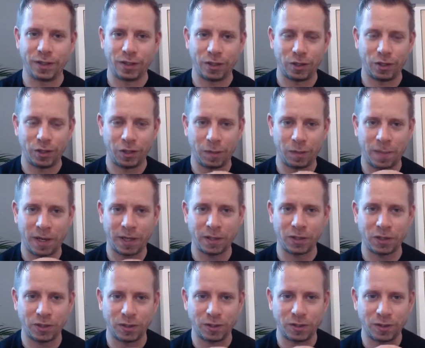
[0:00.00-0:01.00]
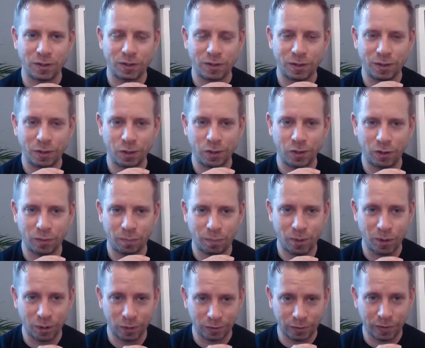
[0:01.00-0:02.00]
You can imagine, you could
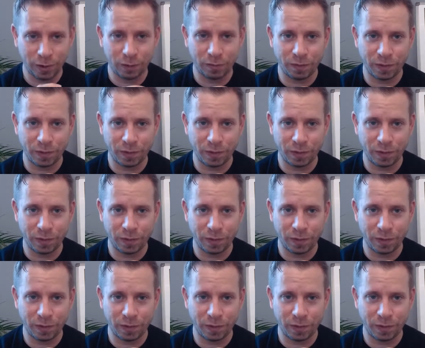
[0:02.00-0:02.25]
put yourself